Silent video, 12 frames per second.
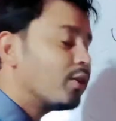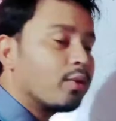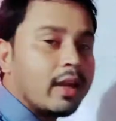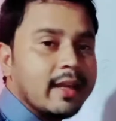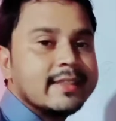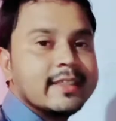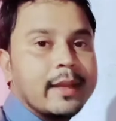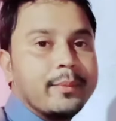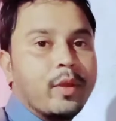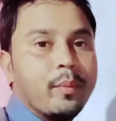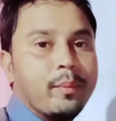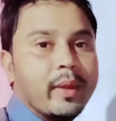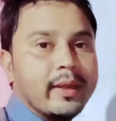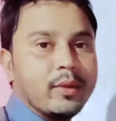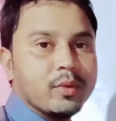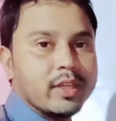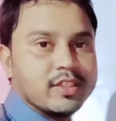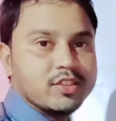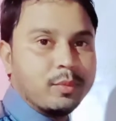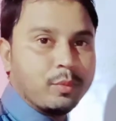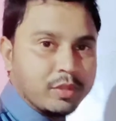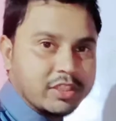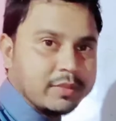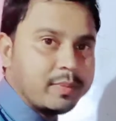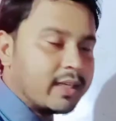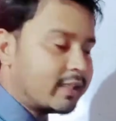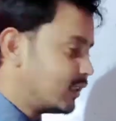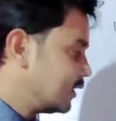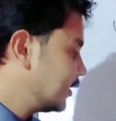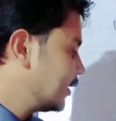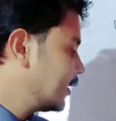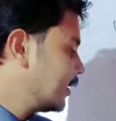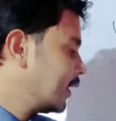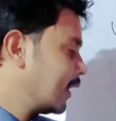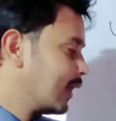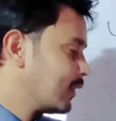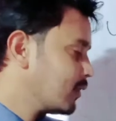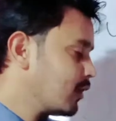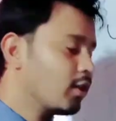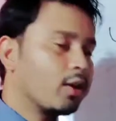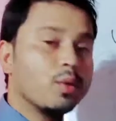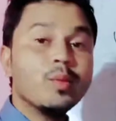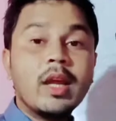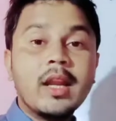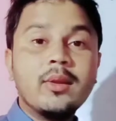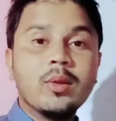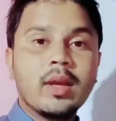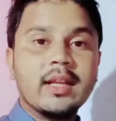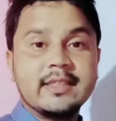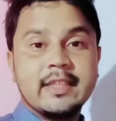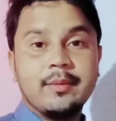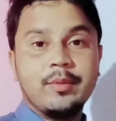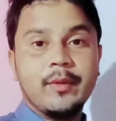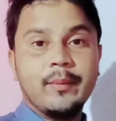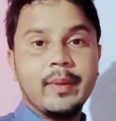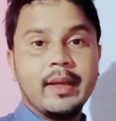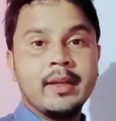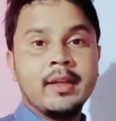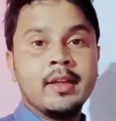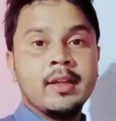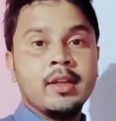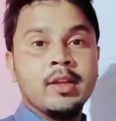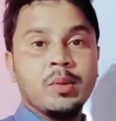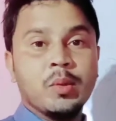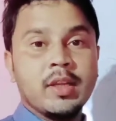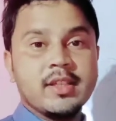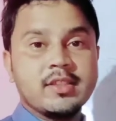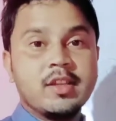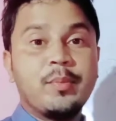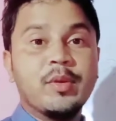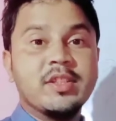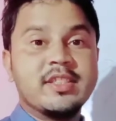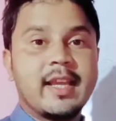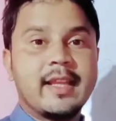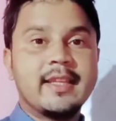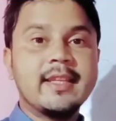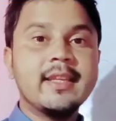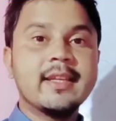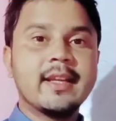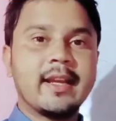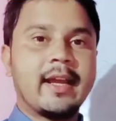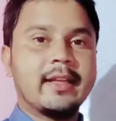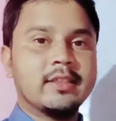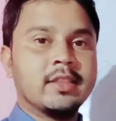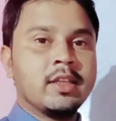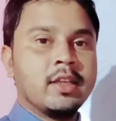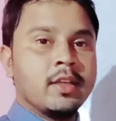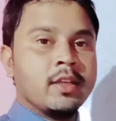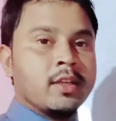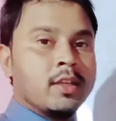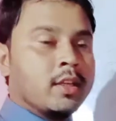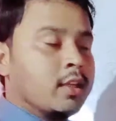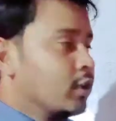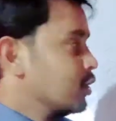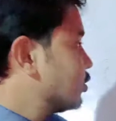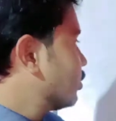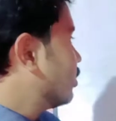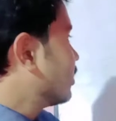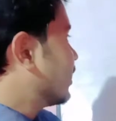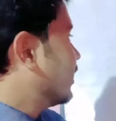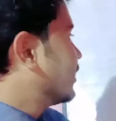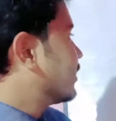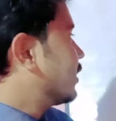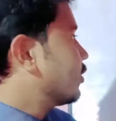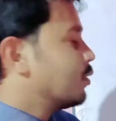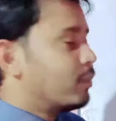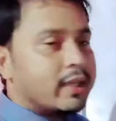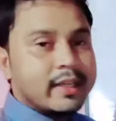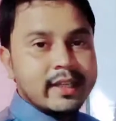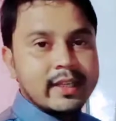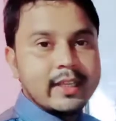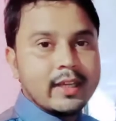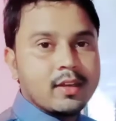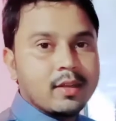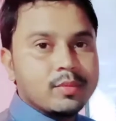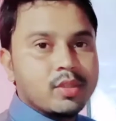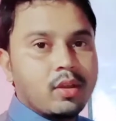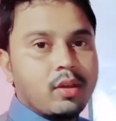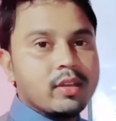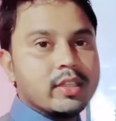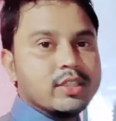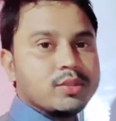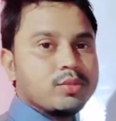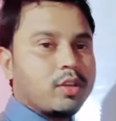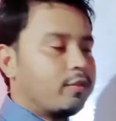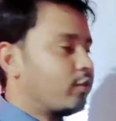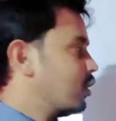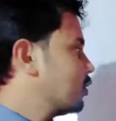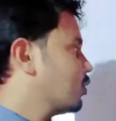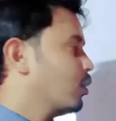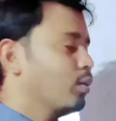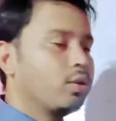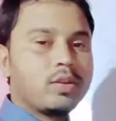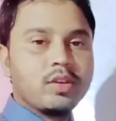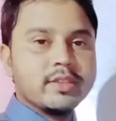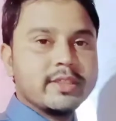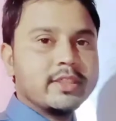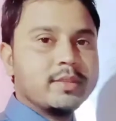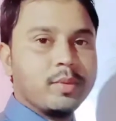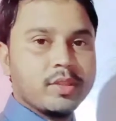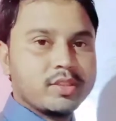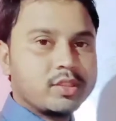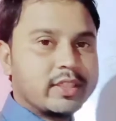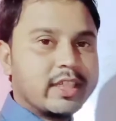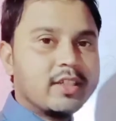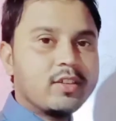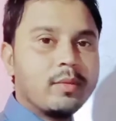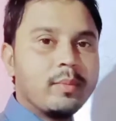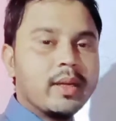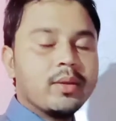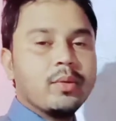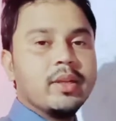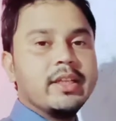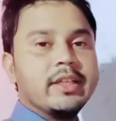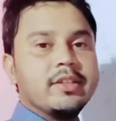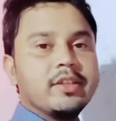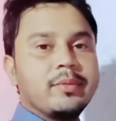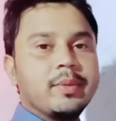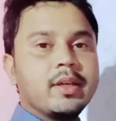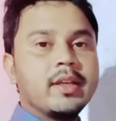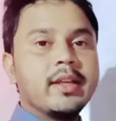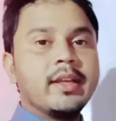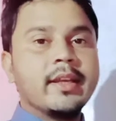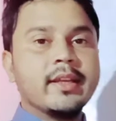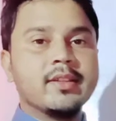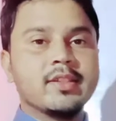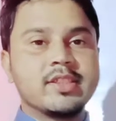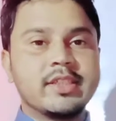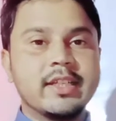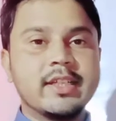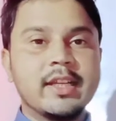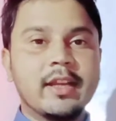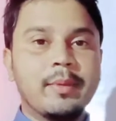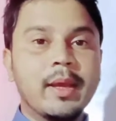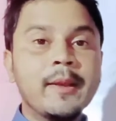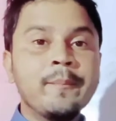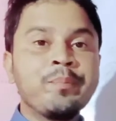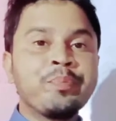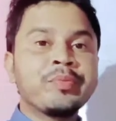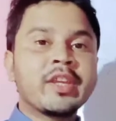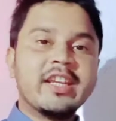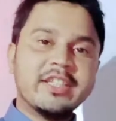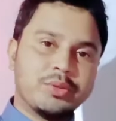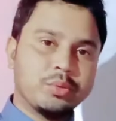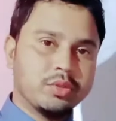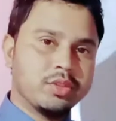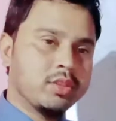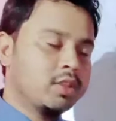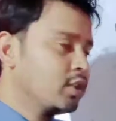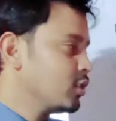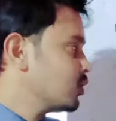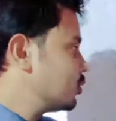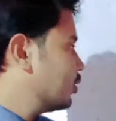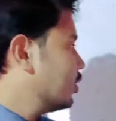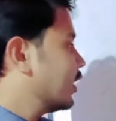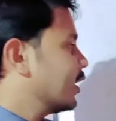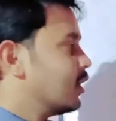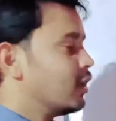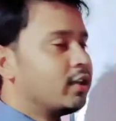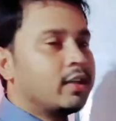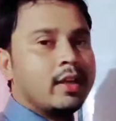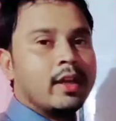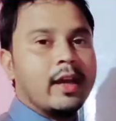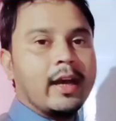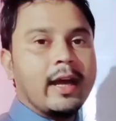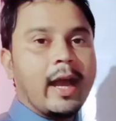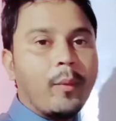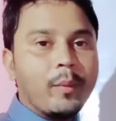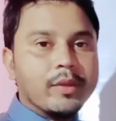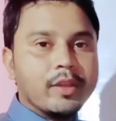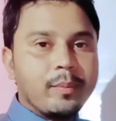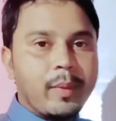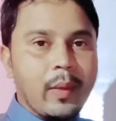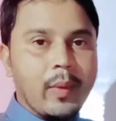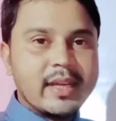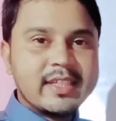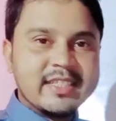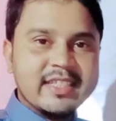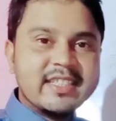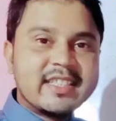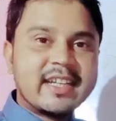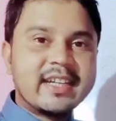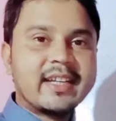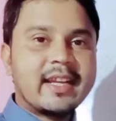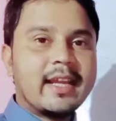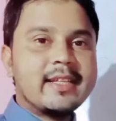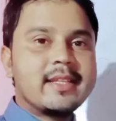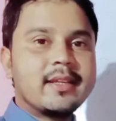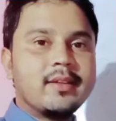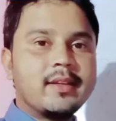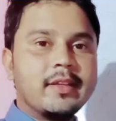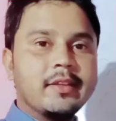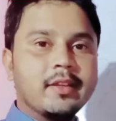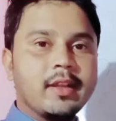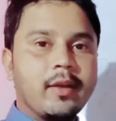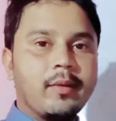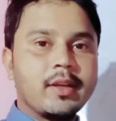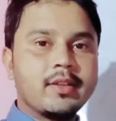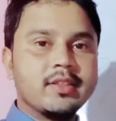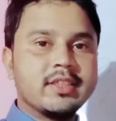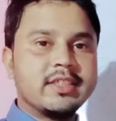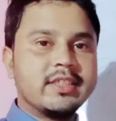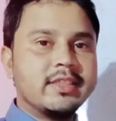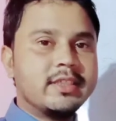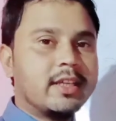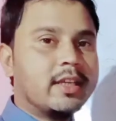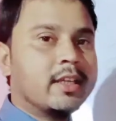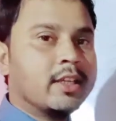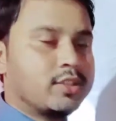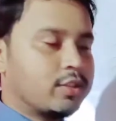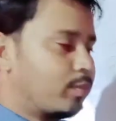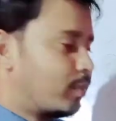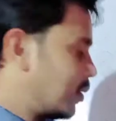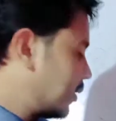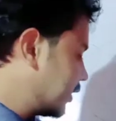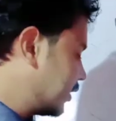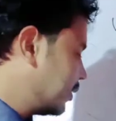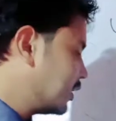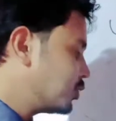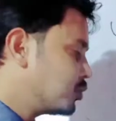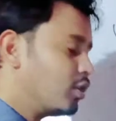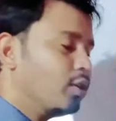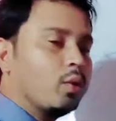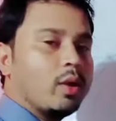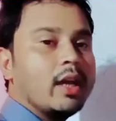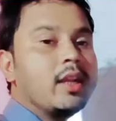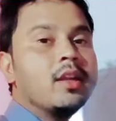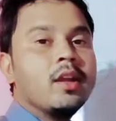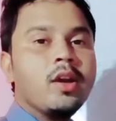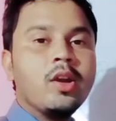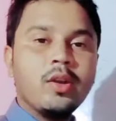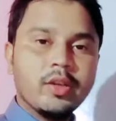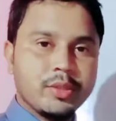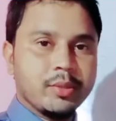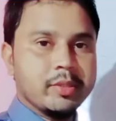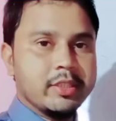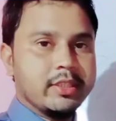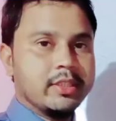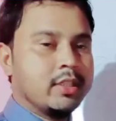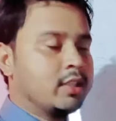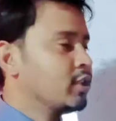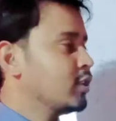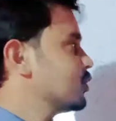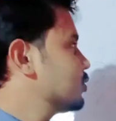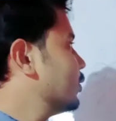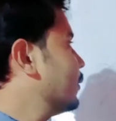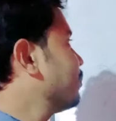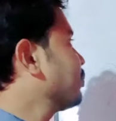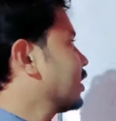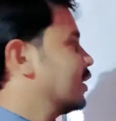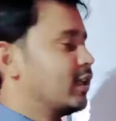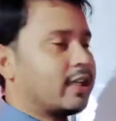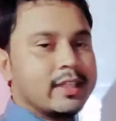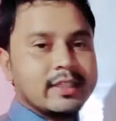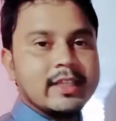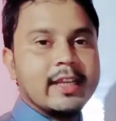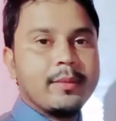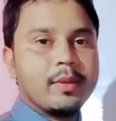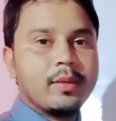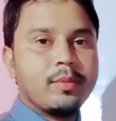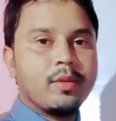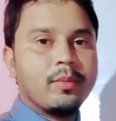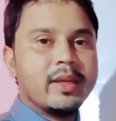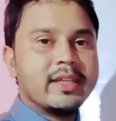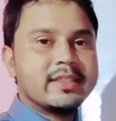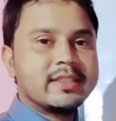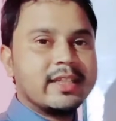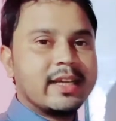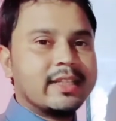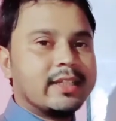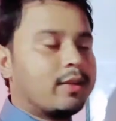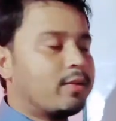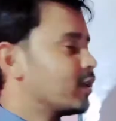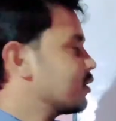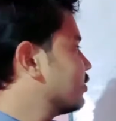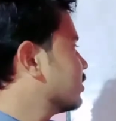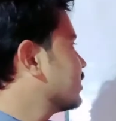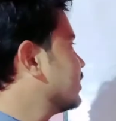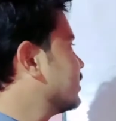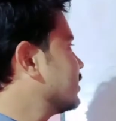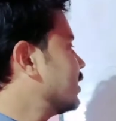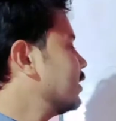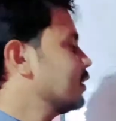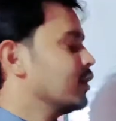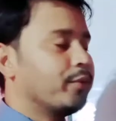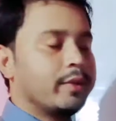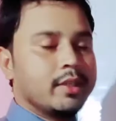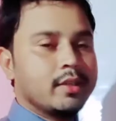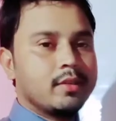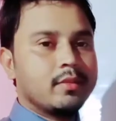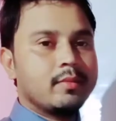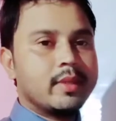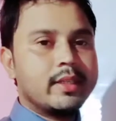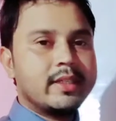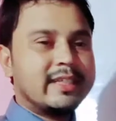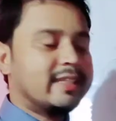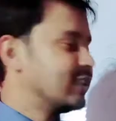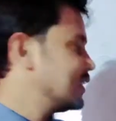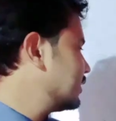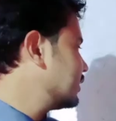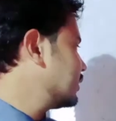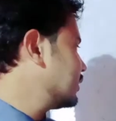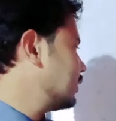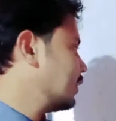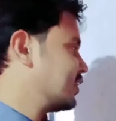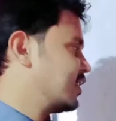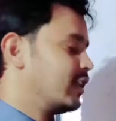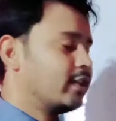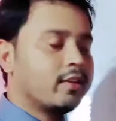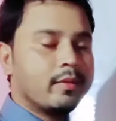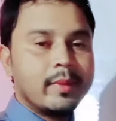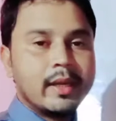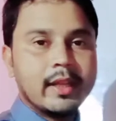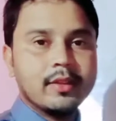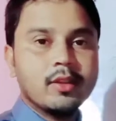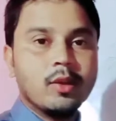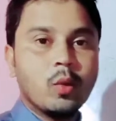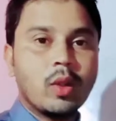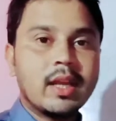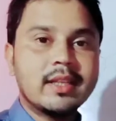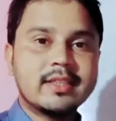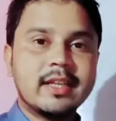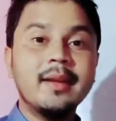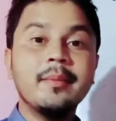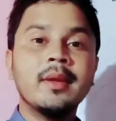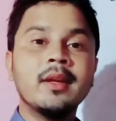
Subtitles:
local self government known as the municipality, and the rural local self government known as the panchayati raj. So the central government take care of the all issue of all the whole country, but state government only interfere in the state level issues. So here the power is decentralized here in our country India. Some power given to the local authority. So there are three level of government is there in our country India: union government, state government, and the local self